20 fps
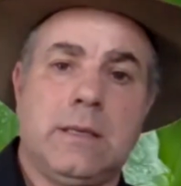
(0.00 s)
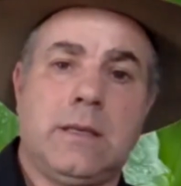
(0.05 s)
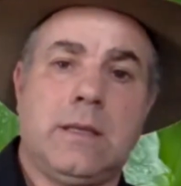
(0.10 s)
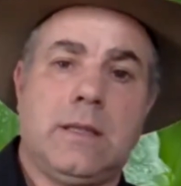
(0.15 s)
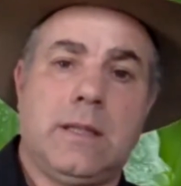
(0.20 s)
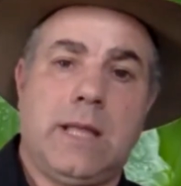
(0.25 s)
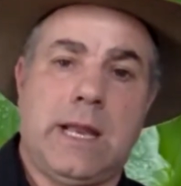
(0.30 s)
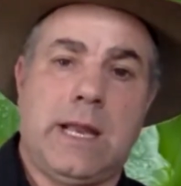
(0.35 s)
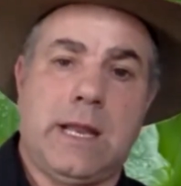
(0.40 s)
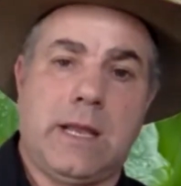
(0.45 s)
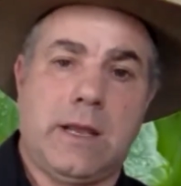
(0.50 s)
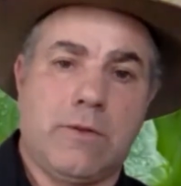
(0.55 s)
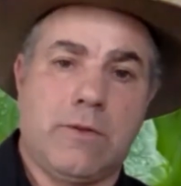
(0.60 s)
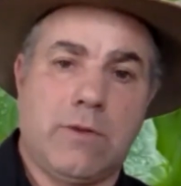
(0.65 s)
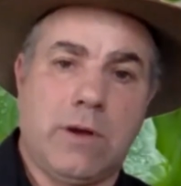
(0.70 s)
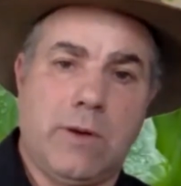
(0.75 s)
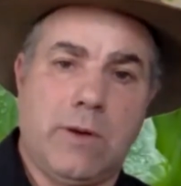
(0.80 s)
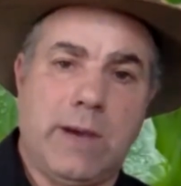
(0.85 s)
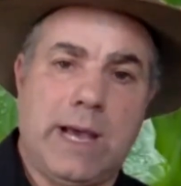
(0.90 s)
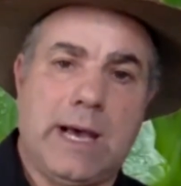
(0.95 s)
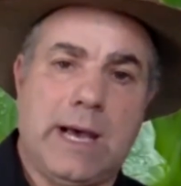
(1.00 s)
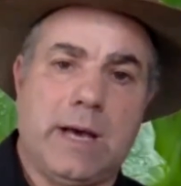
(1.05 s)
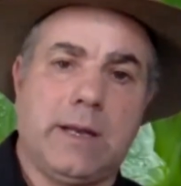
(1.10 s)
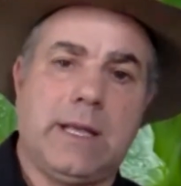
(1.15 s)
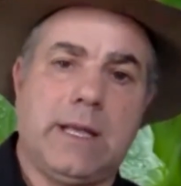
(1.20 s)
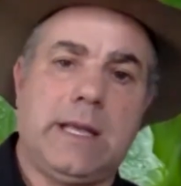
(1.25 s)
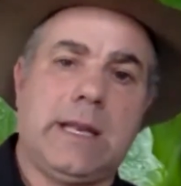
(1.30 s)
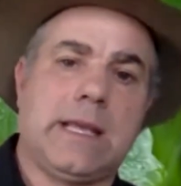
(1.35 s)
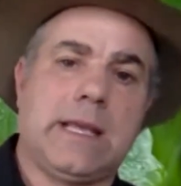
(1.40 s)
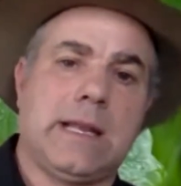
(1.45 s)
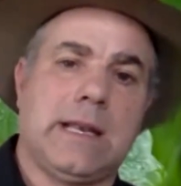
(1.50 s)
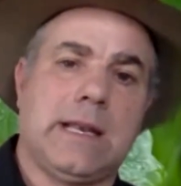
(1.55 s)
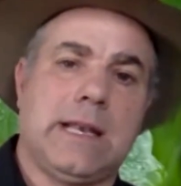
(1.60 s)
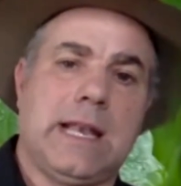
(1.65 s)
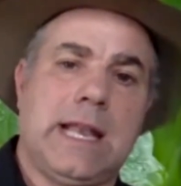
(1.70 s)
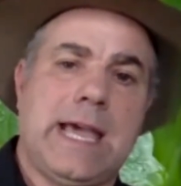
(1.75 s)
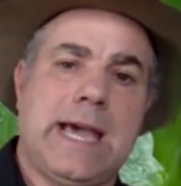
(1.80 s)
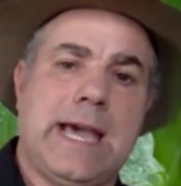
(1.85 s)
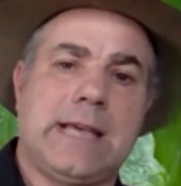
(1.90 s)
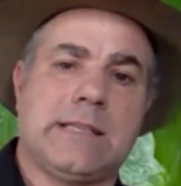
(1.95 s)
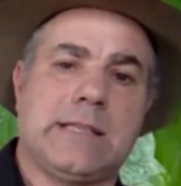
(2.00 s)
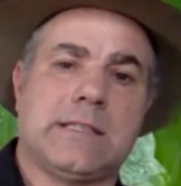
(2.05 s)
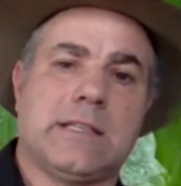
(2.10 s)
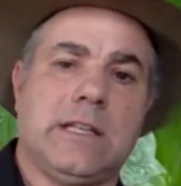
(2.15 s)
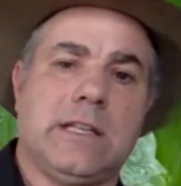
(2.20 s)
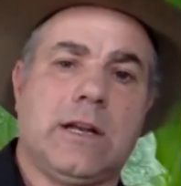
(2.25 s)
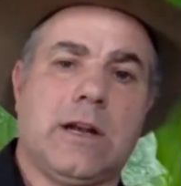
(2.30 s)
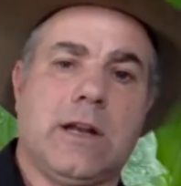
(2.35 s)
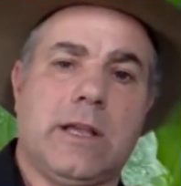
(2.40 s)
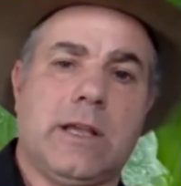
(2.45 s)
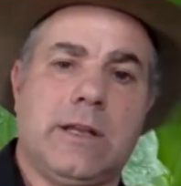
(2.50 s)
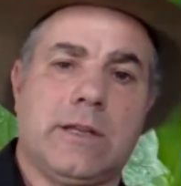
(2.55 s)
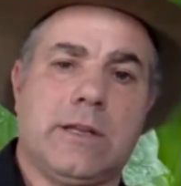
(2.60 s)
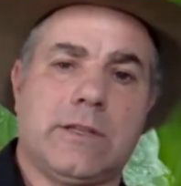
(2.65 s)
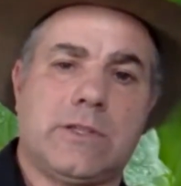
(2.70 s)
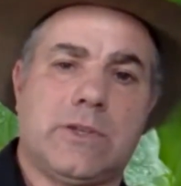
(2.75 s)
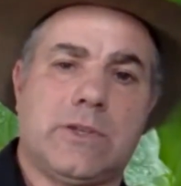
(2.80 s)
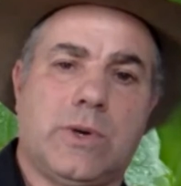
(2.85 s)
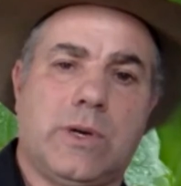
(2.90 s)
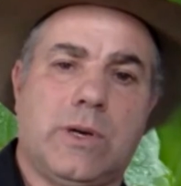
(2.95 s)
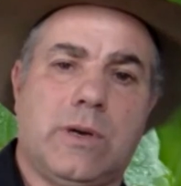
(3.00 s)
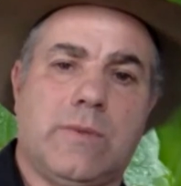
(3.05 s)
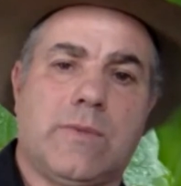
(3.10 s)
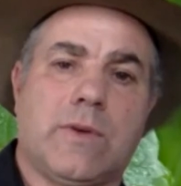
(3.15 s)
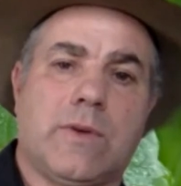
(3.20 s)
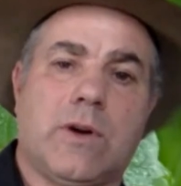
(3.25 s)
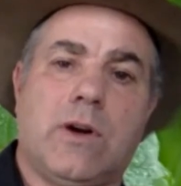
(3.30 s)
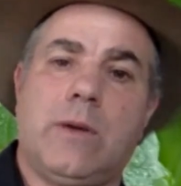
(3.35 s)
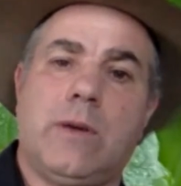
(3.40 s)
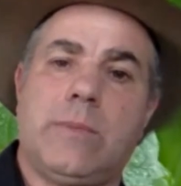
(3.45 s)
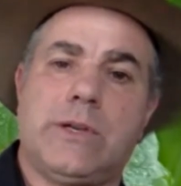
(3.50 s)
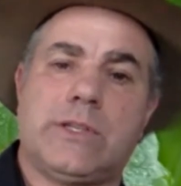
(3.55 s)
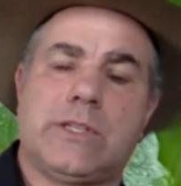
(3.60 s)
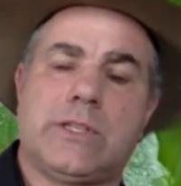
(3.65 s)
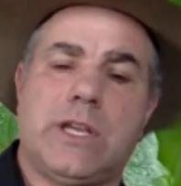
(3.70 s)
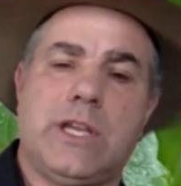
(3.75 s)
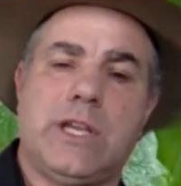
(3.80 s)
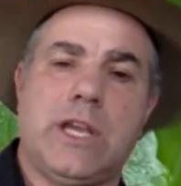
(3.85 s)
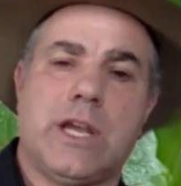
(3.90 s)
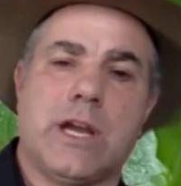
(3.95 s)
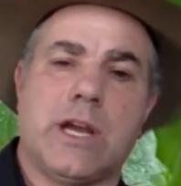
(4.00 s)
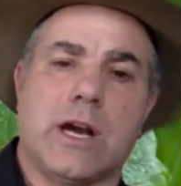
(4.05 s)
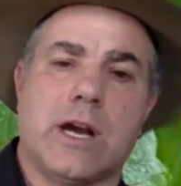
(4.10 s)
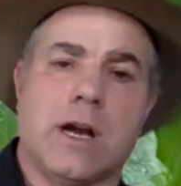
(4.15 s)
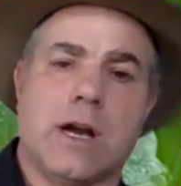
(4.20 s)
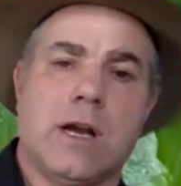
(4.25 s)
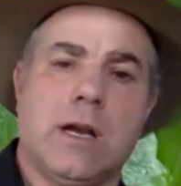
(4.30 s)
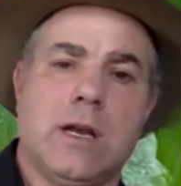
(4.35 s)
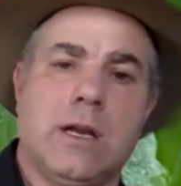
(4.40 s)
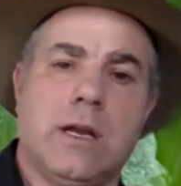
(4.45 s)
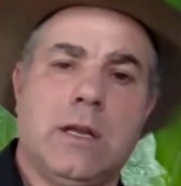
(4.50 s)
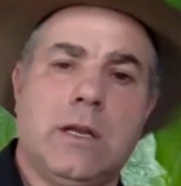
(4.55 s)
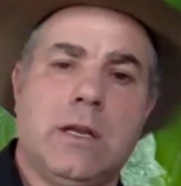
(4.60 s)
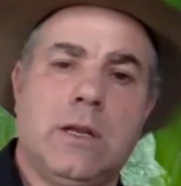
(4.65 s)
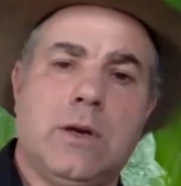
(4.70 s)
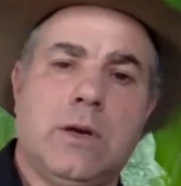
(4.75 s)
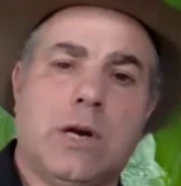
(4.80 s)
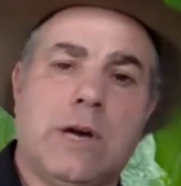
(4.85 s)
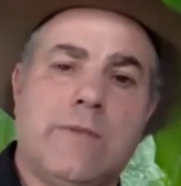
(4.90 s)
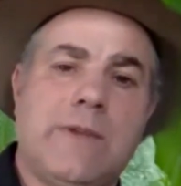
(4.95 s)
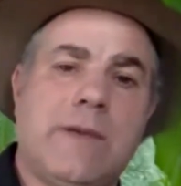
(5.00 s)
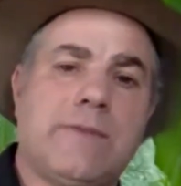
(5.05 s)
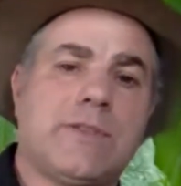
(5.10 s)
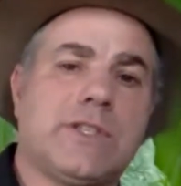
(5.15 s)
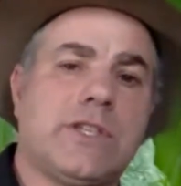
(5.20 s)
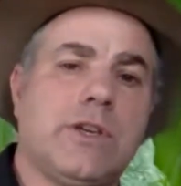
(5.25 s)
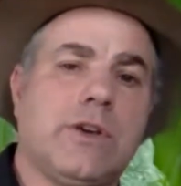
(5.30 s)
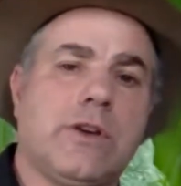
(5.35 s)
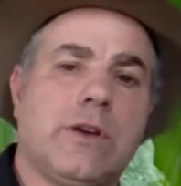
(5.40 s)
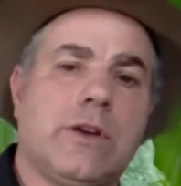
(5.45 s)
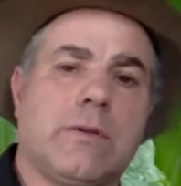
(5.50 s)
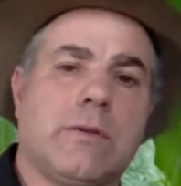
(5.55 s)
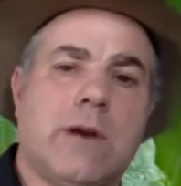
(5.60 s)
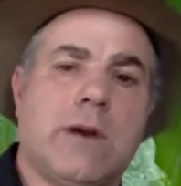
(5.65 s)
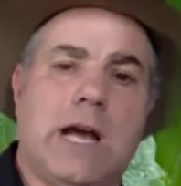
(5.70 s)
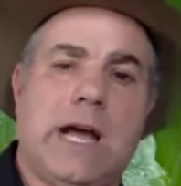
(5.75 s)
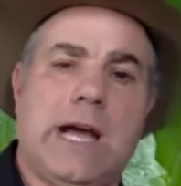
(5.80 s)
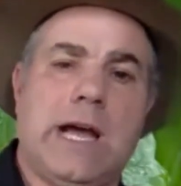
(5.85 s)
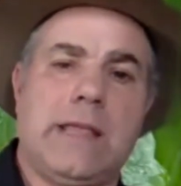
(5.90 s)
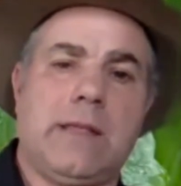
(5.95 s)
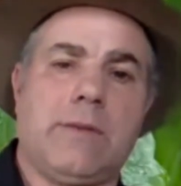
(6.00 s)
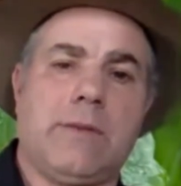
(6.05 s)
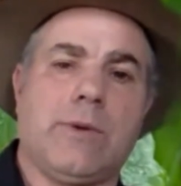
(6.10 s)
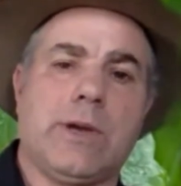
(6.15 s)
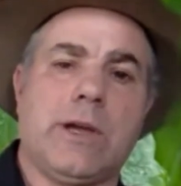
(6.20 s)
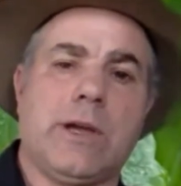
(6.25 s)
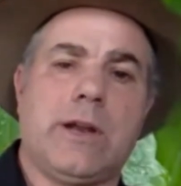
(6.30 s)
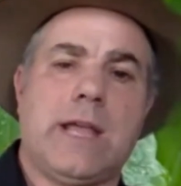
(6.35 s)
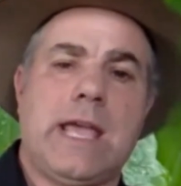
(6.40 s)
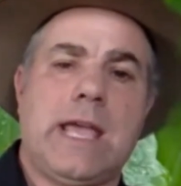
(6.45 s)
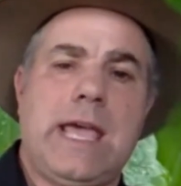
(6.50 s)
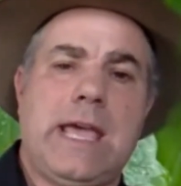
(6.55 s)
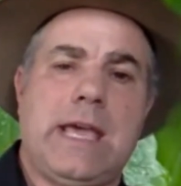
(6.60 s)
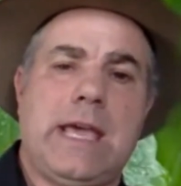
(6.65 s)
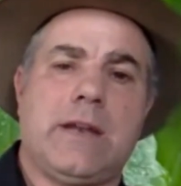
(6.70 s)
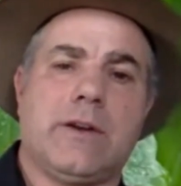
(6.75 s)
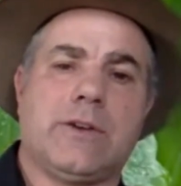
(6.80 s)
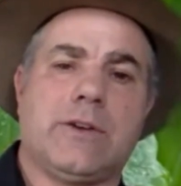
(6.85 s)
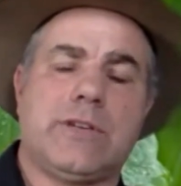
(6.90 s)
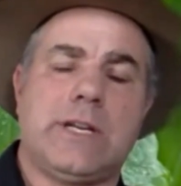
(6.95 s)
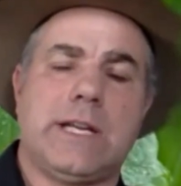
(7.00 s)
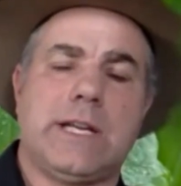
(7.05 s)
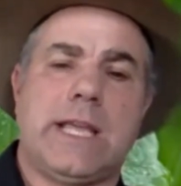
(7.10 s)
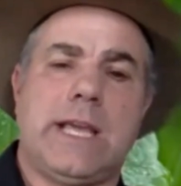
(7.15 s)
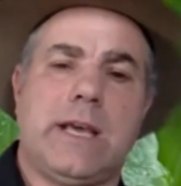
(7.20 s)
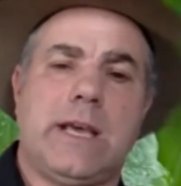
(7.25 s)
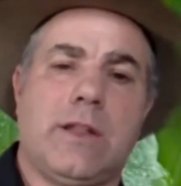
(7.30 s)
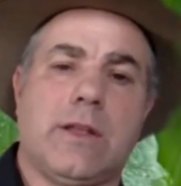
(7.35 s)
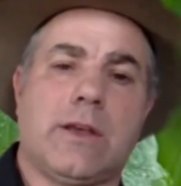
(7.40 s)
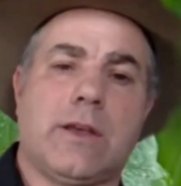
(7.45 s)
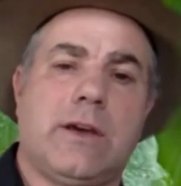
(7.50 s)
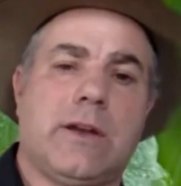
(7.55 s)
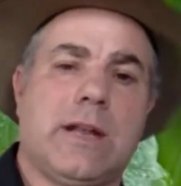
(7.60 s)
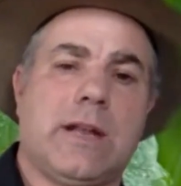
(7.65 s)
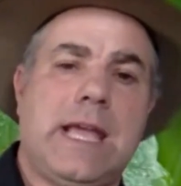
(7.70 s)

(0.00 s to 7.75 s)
that it can grow out and it can last literally in the soil for almost a year. Or if you have cereal rye that will go to head, or triticale that go to